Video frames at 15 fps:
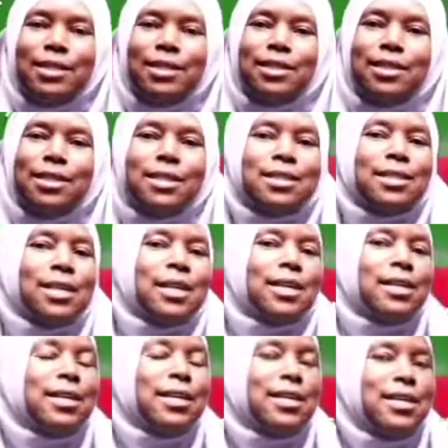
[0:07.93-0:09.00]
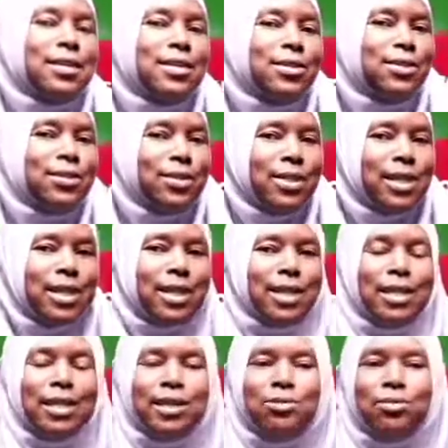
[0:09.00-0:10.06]
it is another lesson
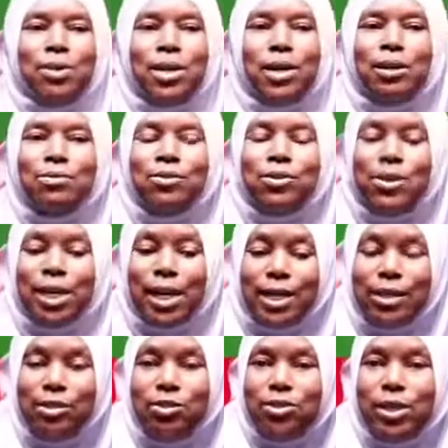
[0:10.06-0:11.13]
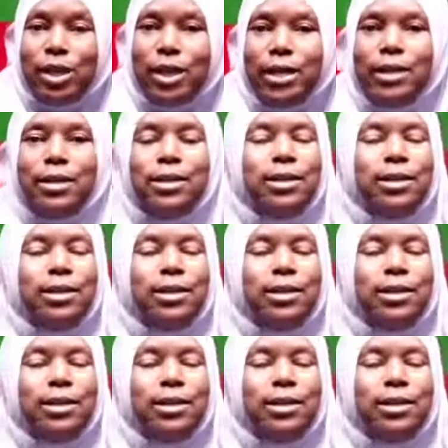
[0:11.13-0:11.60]
that we have online today,